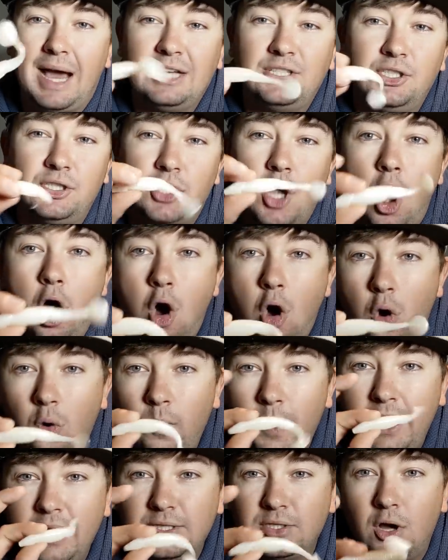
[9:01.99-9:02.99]
I just
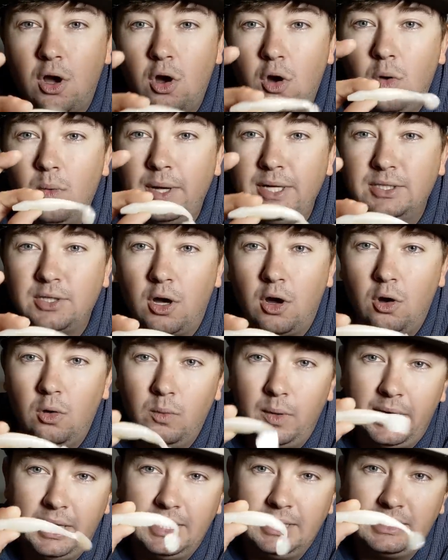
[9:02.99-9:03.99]
always, always,
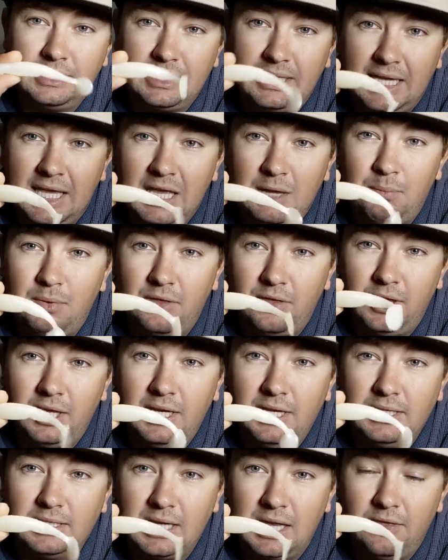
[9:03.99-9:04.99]
always keep
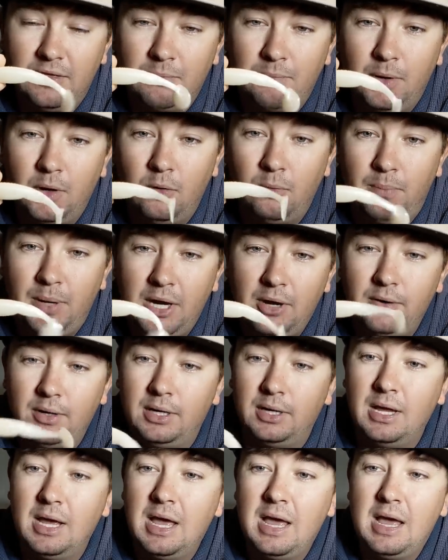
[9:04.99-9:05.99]
these in the boat,
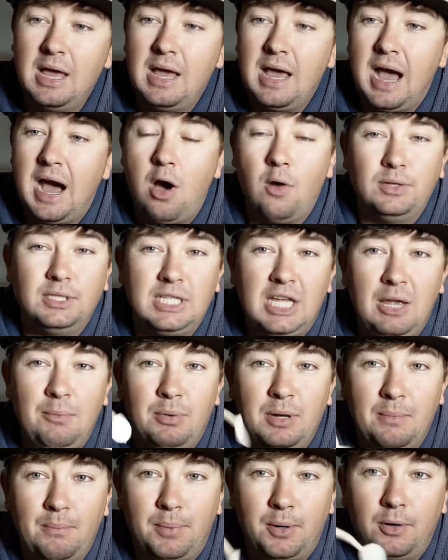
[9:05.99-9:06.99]
period. I always
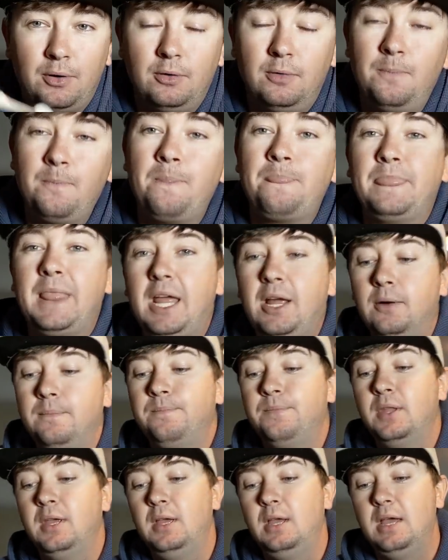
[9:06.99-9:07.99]
keep it in pearl. Now,
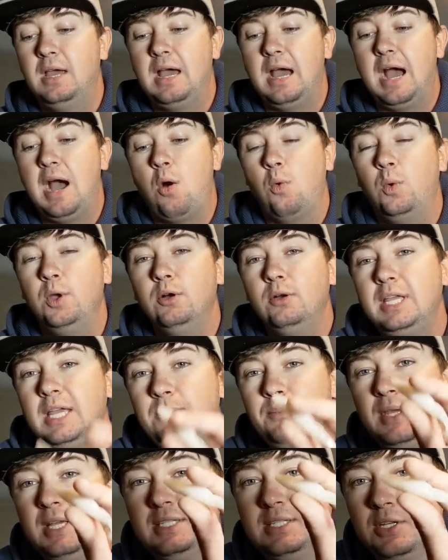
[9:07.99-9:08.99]
I will
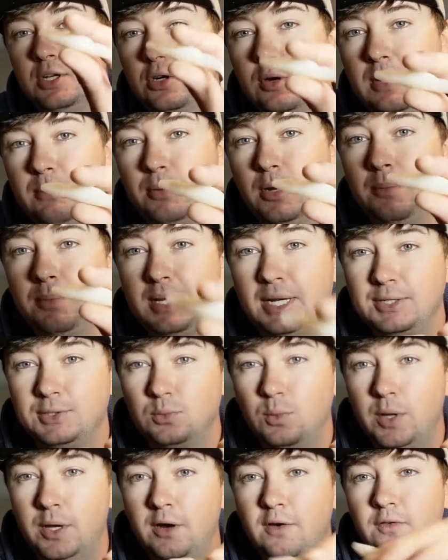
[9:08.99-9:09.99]
keep these in green pumpkin as
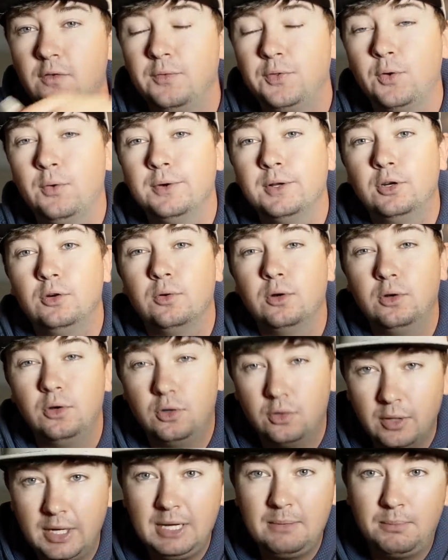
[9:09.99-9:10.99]
well for throwing a
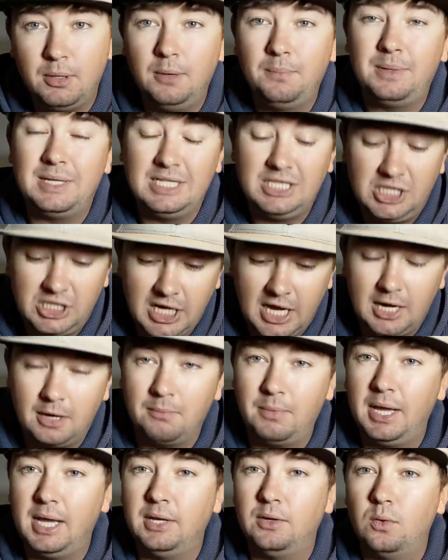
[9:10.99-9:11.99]
green pumpkin
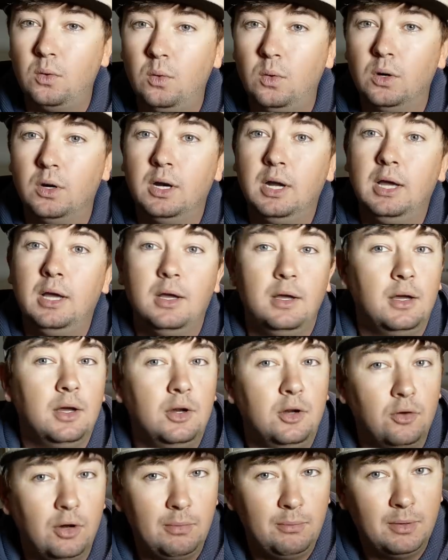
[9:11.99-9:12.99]
chatterbait or
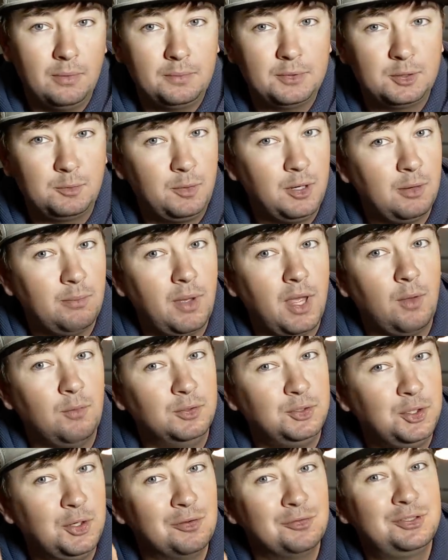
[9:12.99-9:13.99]
green pumpkin spinner bait,
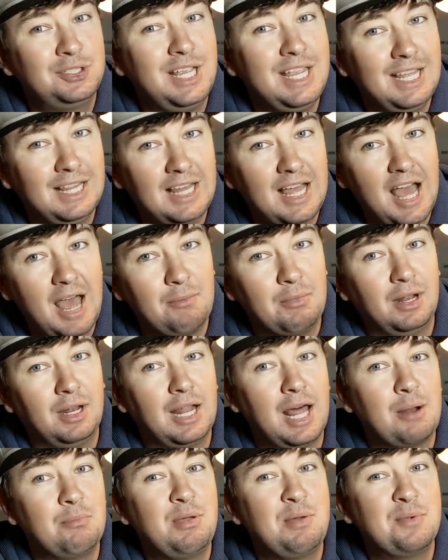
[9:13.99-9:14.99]
which you don't see a lot, but a
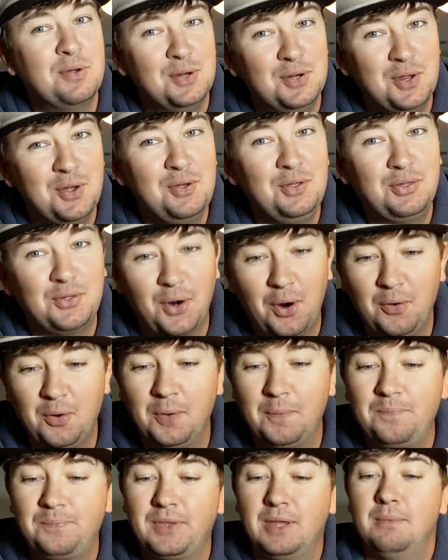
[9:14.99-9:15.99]
lot of people do throw
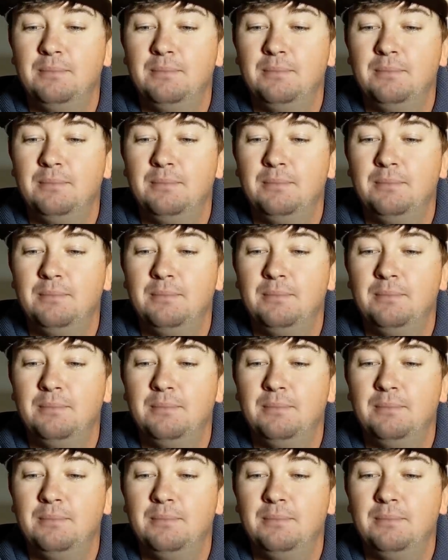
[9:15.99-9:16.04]
them.